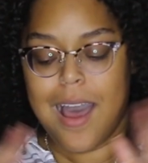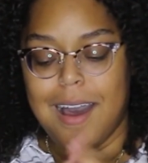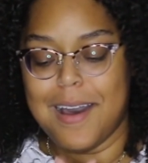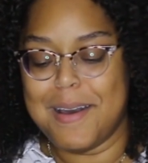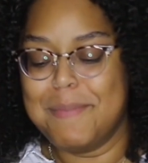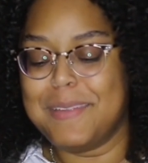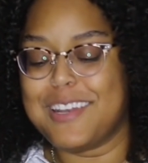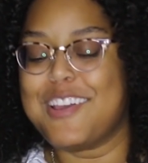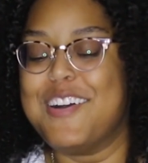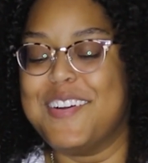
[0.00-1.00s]

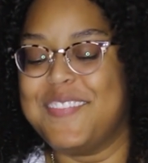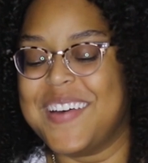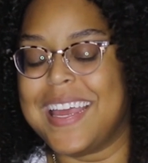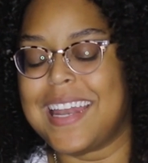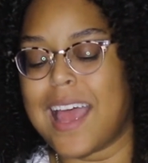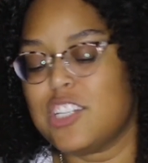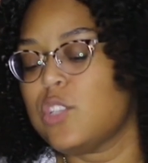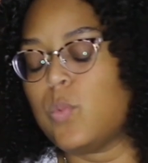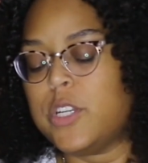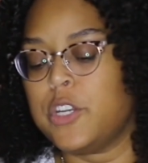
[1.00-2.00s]
No, but I
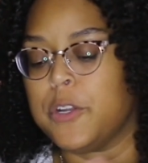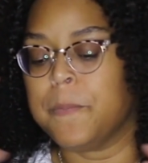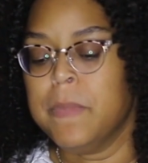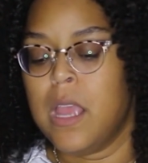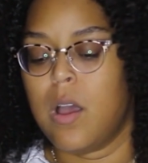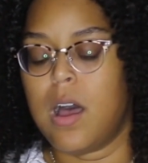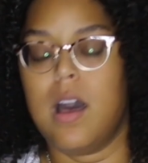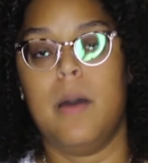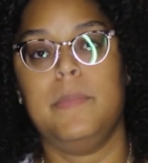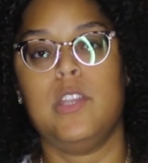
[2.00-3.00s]
just wonder,
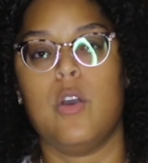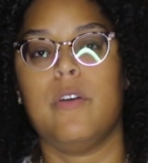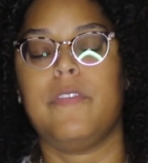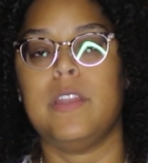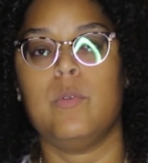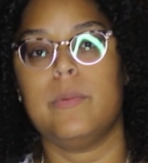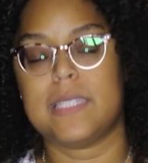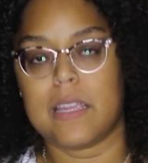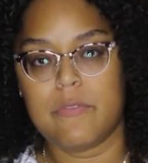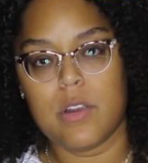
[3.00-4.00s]
you know, if anyone with
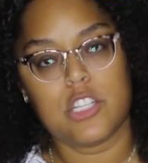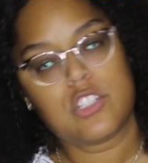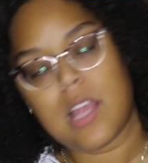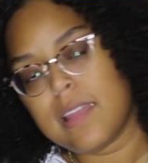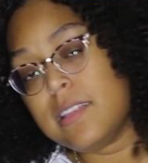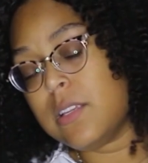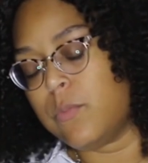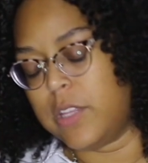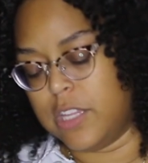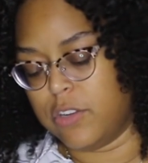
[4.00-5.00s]
type 4 has tried this and
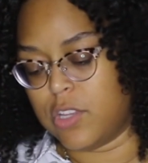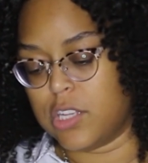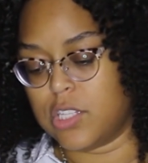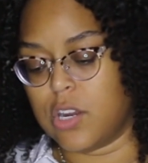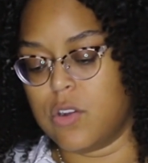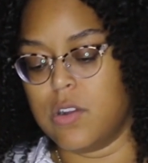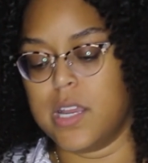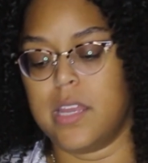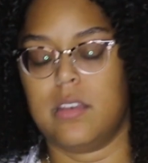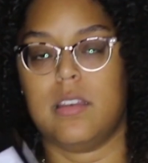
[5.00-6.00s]
what their thoughts are
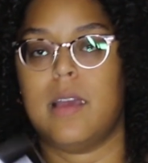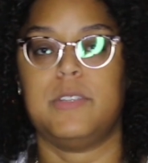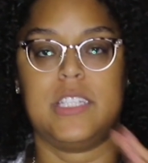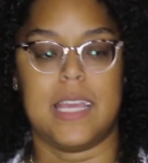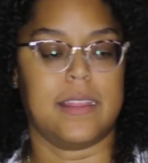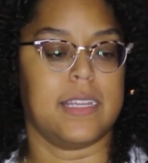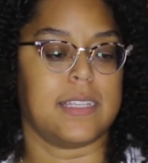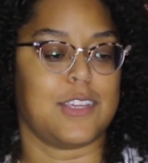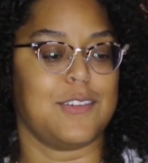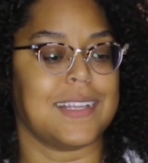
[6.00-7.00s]
on, I'm just saying this,
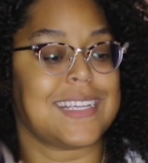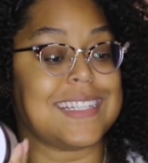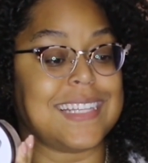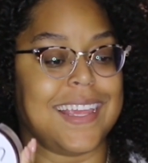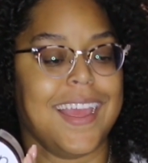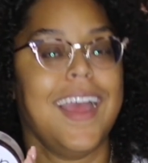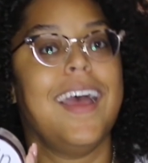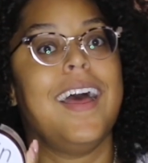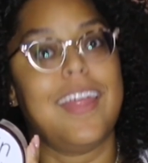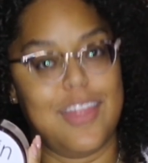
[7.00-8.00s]
like you guys can see,
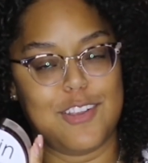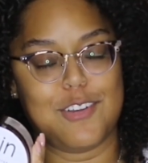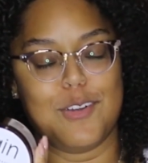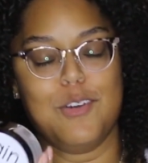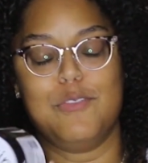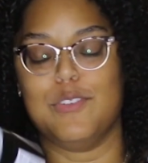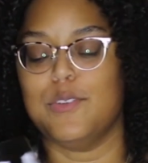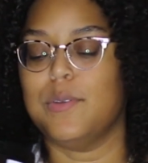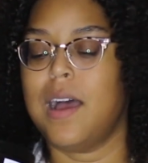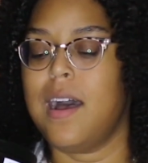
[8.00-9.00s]
the curl
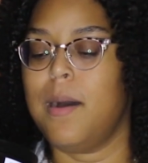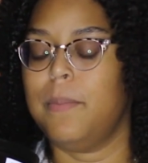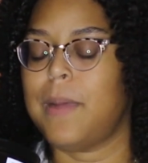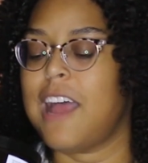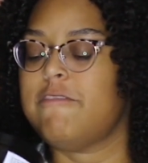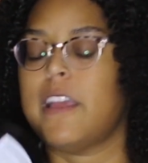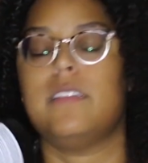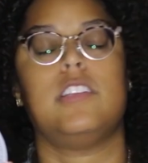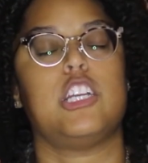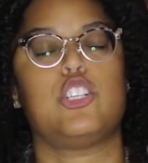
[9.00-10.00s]
food. I find
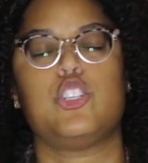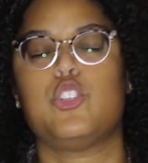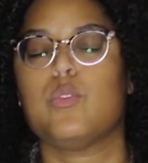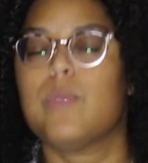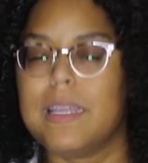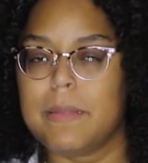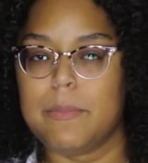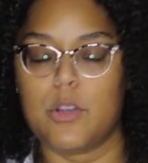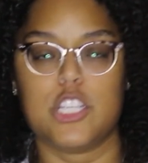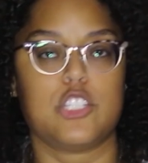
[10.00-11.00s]
this extremely
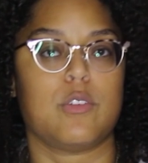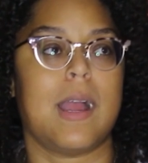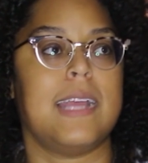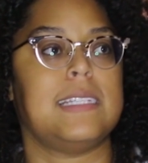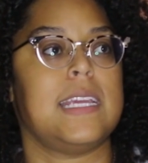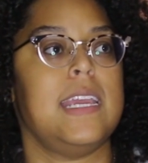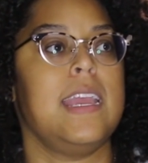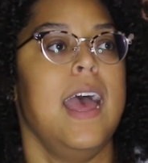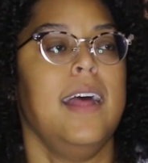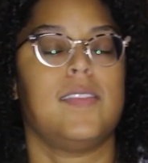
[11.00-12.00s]

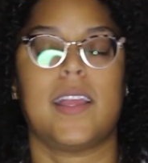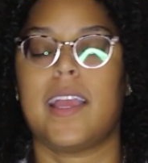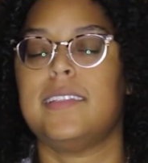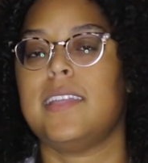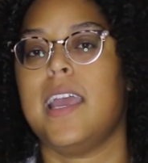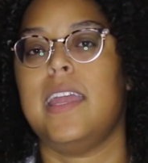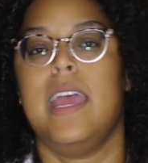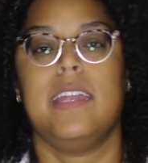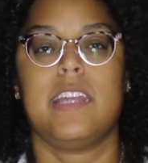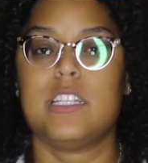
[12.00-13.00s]
moisturizing. Like I said,
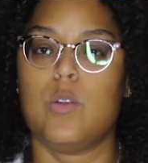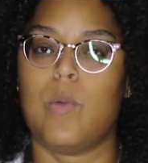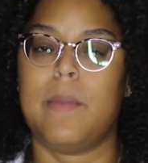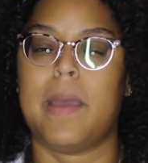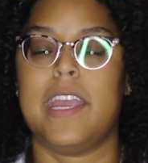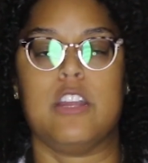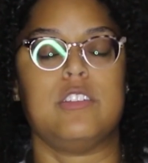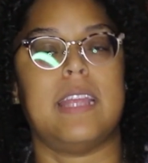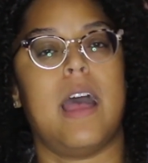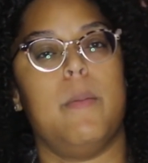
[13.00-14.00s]
doesn't weigh my hair
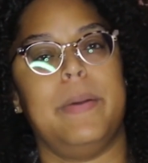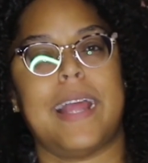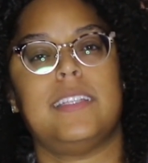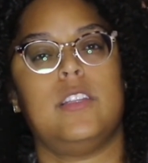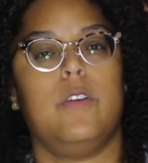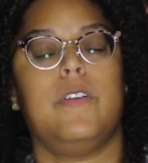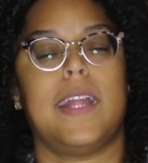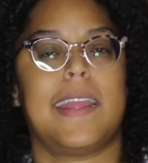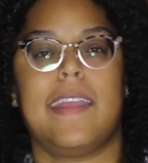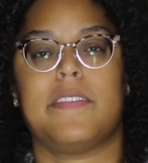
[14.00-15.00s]
down, but I still feel
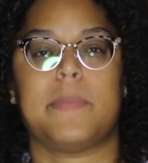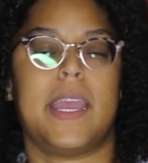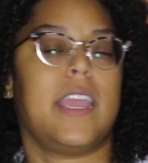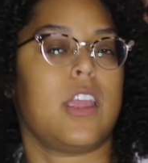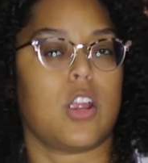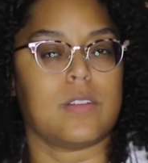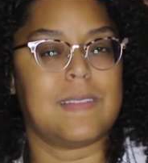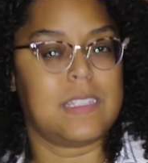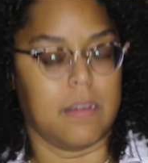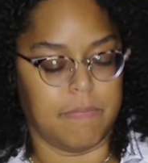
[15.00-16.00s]
like it gives my hair
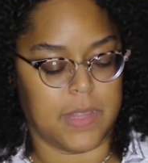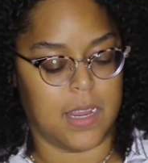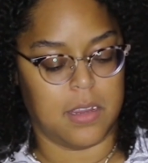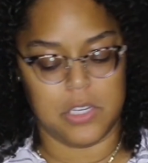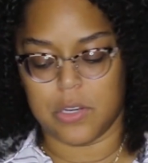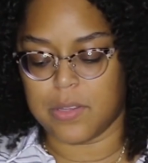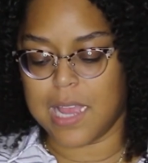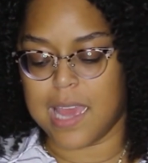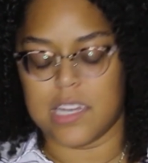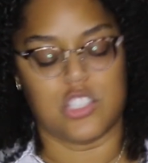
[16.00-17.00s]
something, you know,
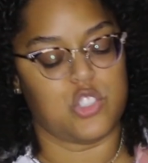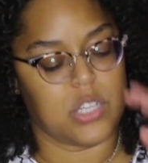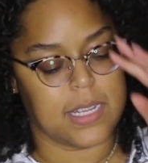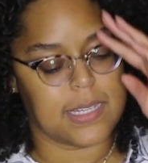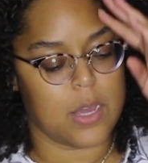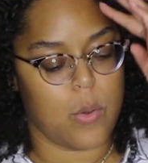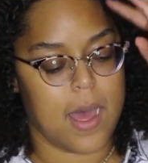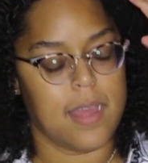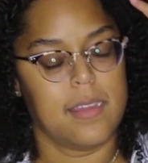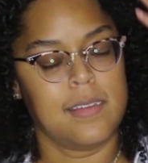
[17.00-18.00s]
that added je ne sais
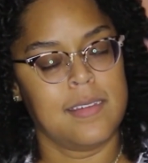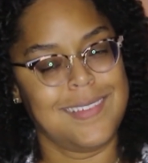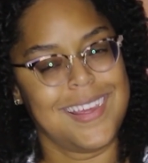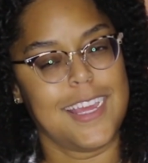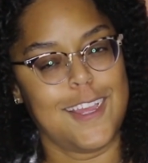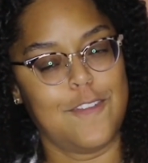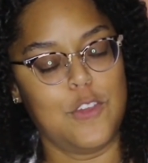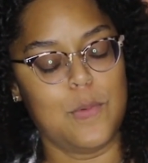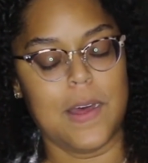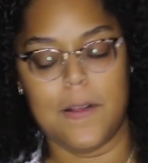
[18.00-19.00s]
quoi, if
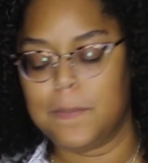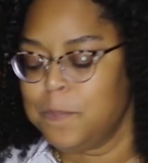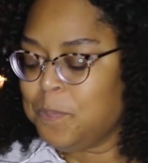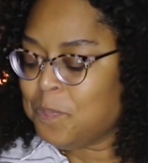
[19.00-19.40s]
you will.